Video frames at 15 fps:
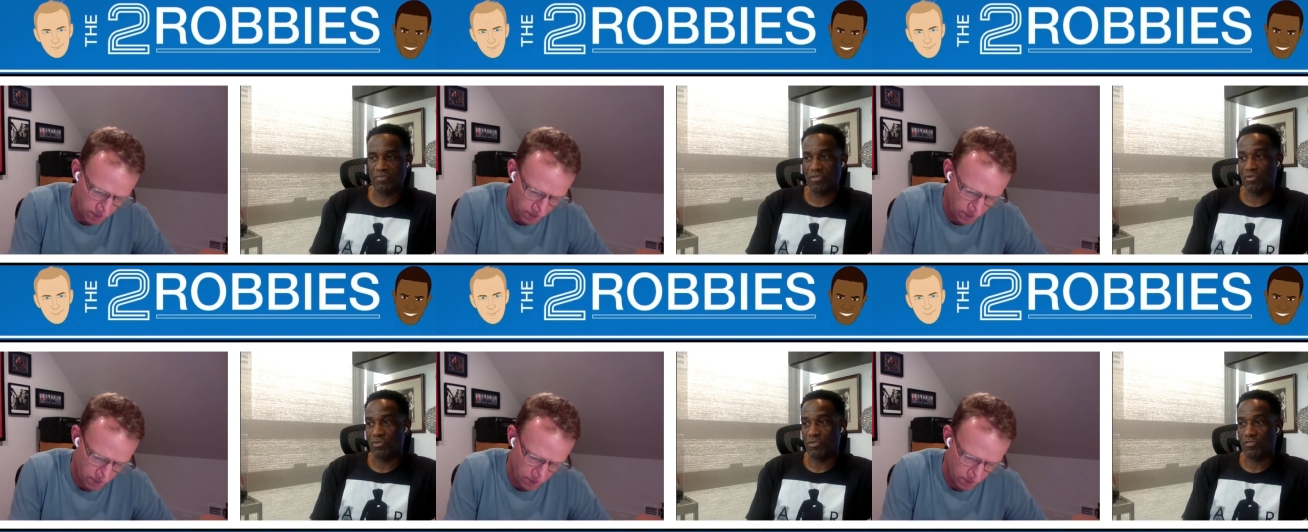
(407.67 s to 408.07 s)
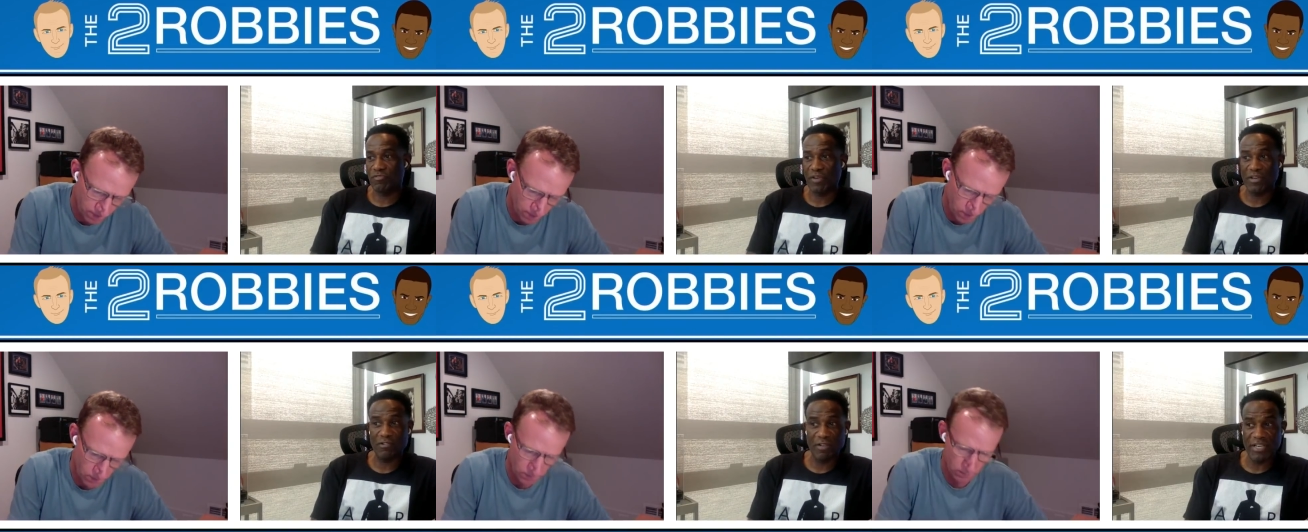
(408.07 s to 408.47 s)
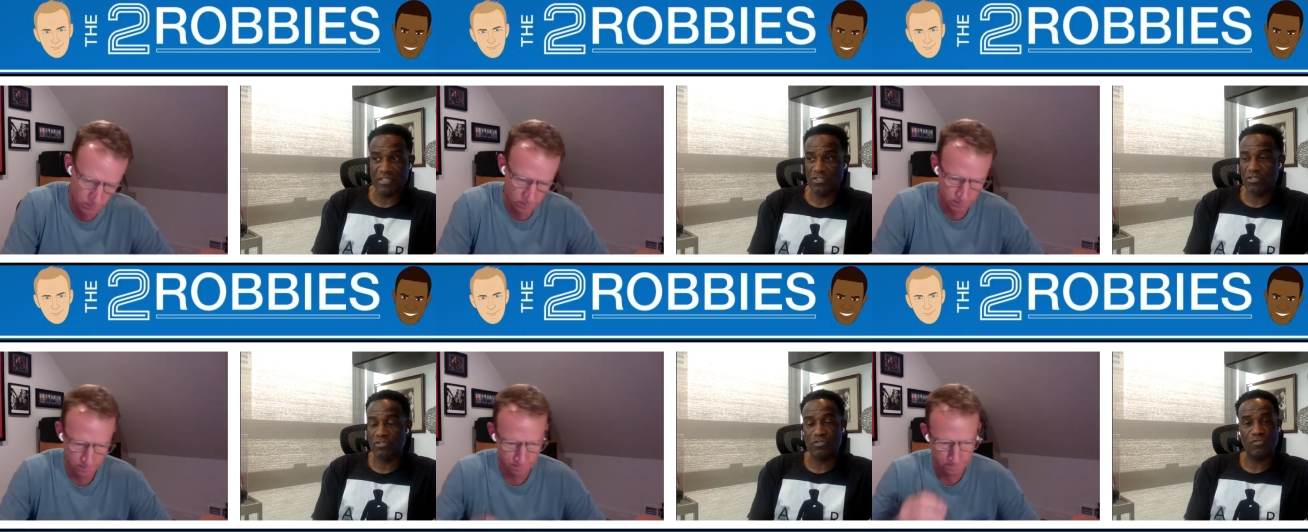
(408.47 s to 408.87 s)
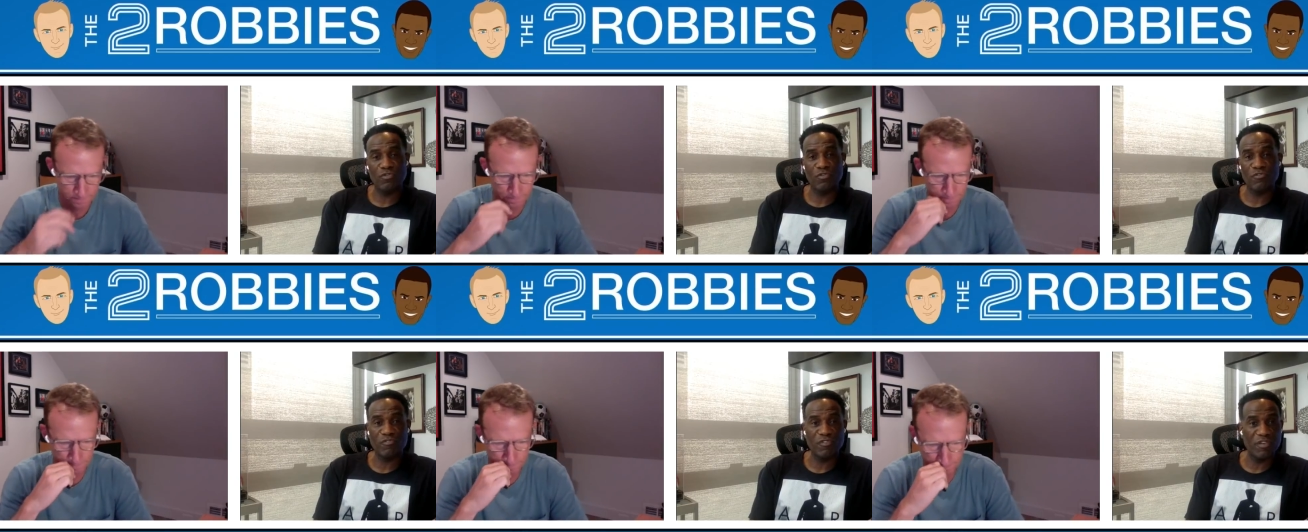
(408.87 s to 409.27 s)
Speaker 1: through the federations and
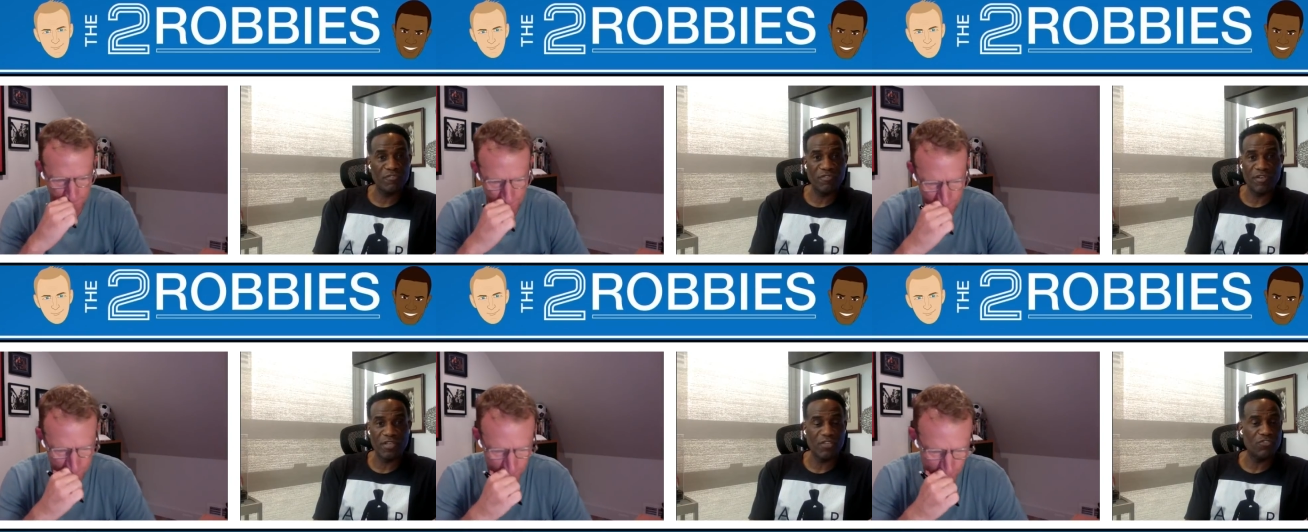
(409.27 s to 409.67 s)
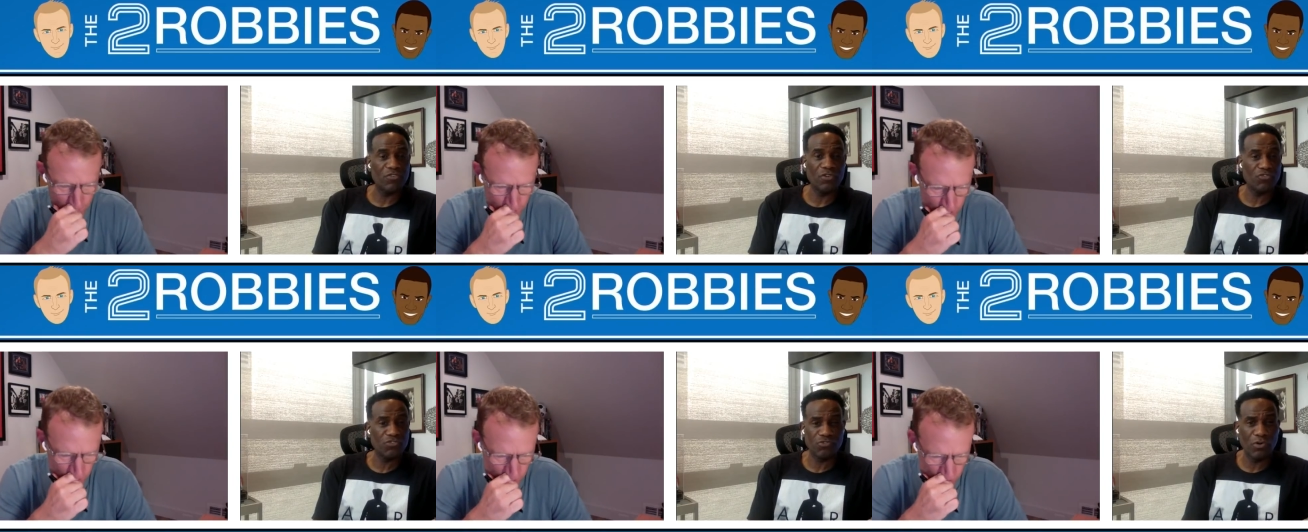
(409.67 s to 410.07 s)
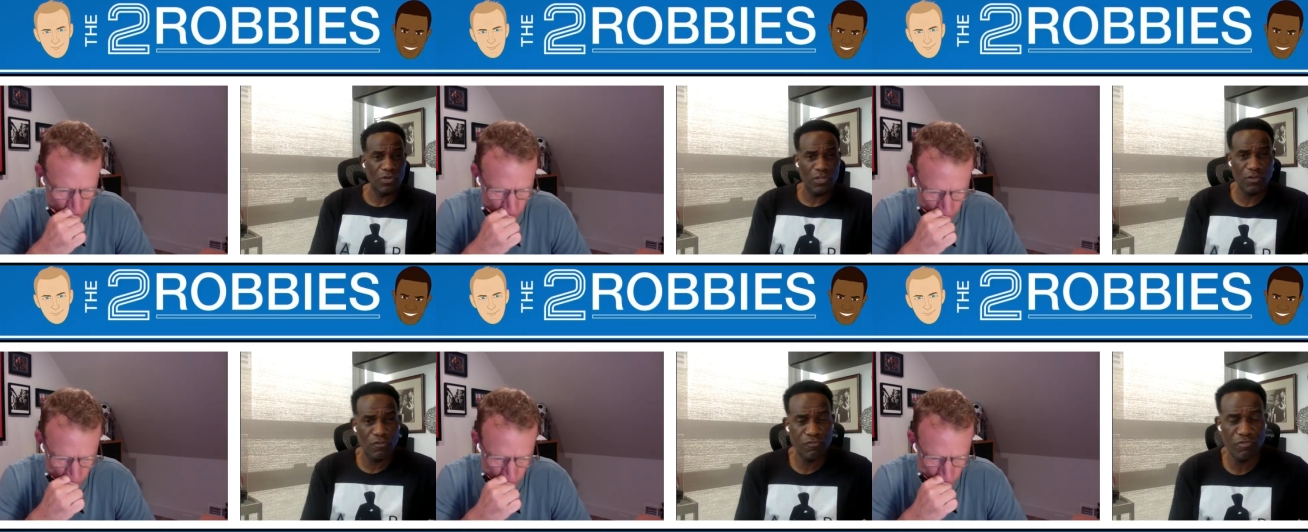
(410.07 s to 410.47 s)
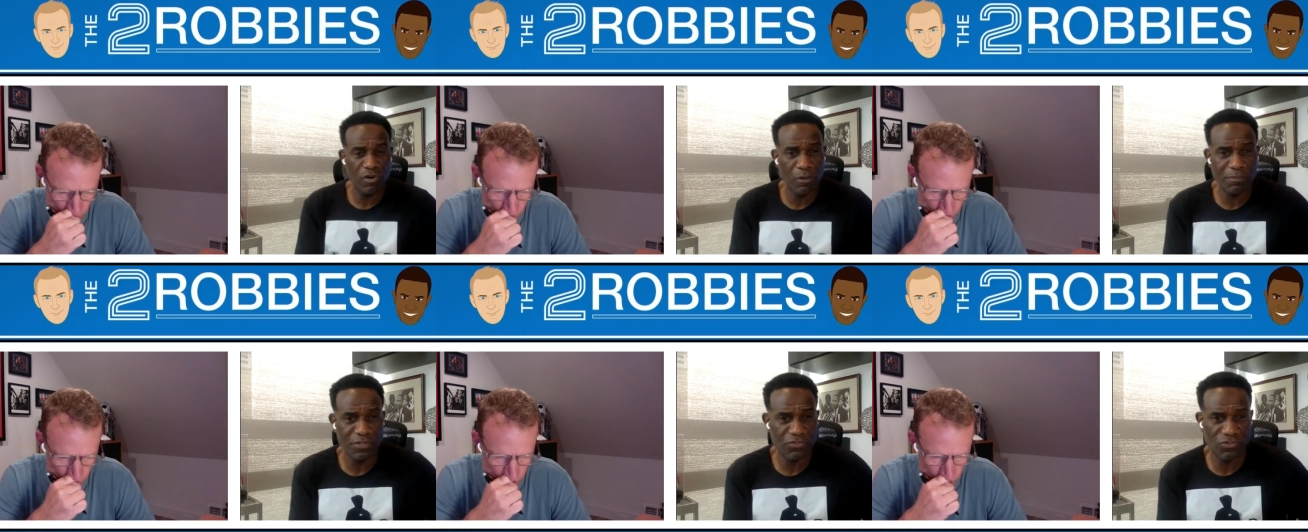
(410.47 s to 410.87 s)
through FIFA is not strong enough,
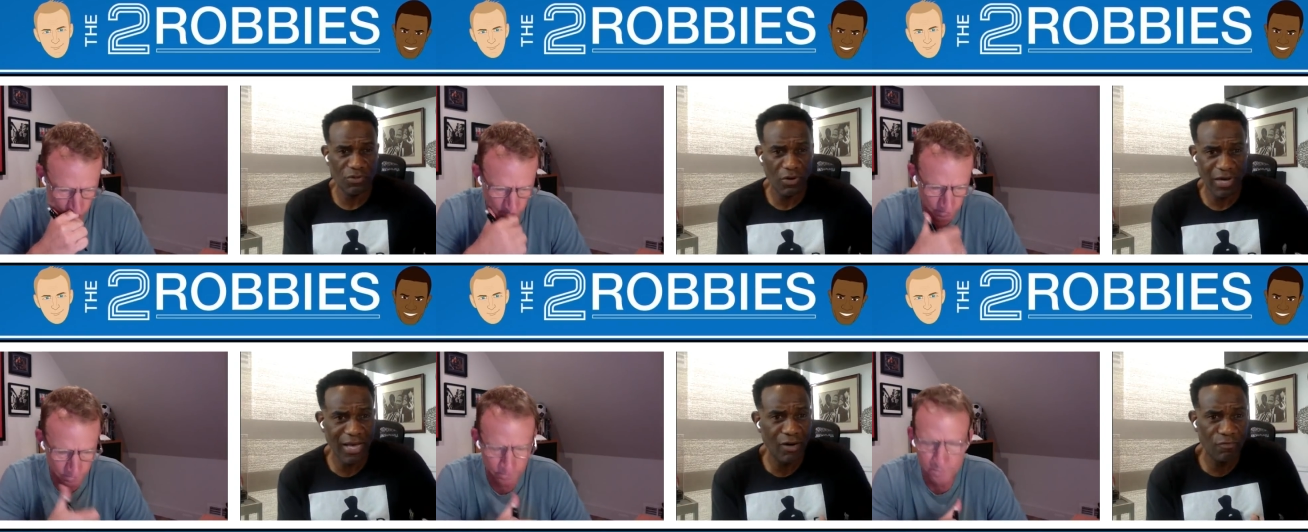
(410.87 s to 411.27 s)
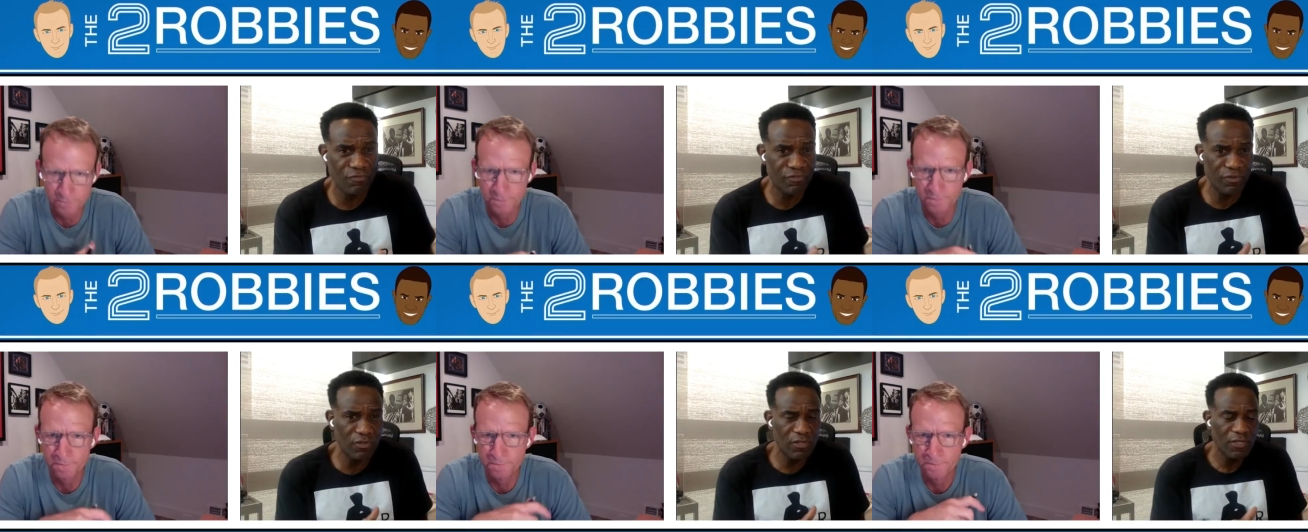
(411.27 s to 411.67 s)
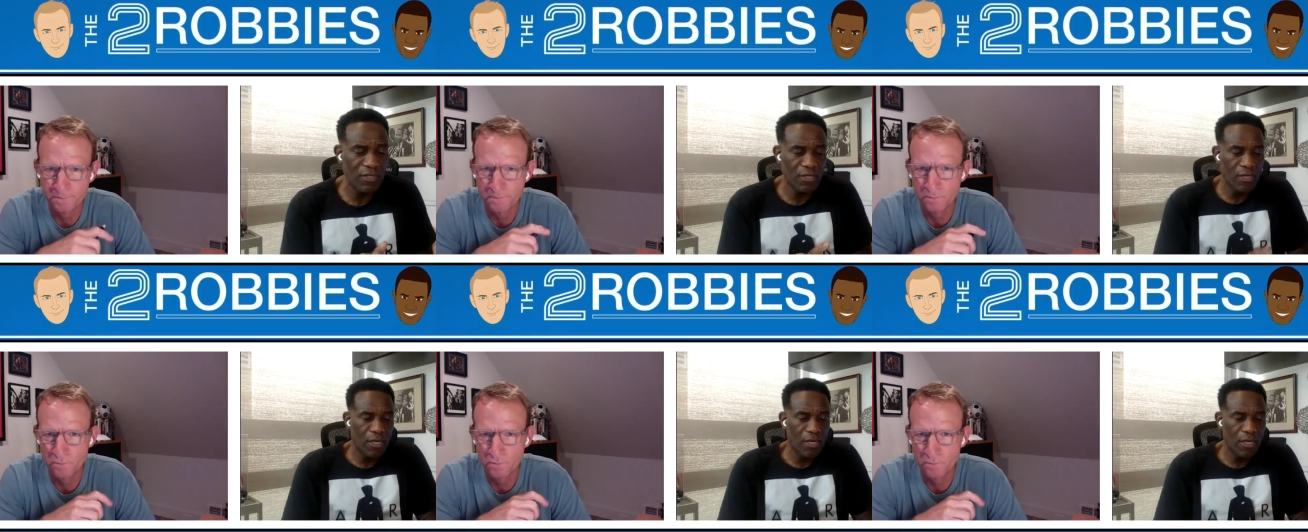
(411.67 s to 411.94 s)
Rob. It's not helpful.